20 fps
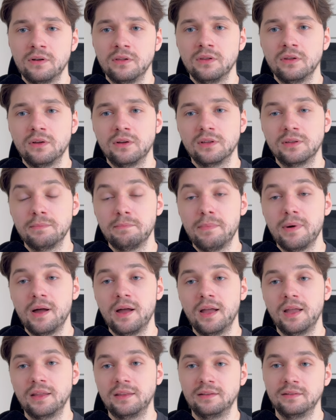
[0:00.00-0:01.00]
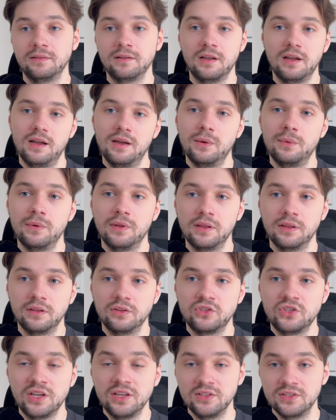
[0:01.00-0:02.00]
reload, but I will
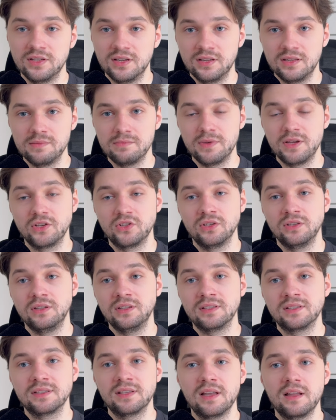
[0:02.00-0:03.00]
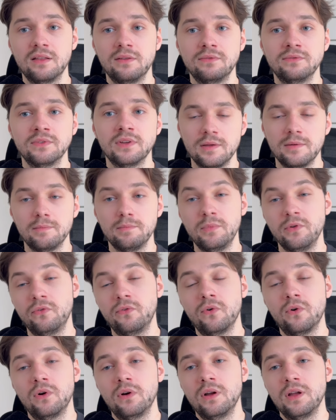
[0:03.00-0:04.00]
change the animation itself.
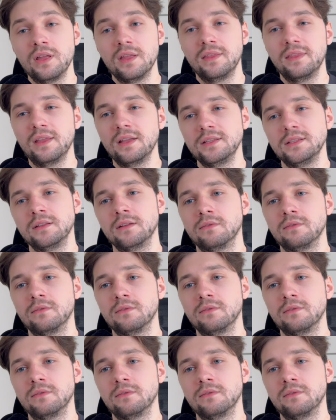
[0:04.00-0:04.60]
Before, nothing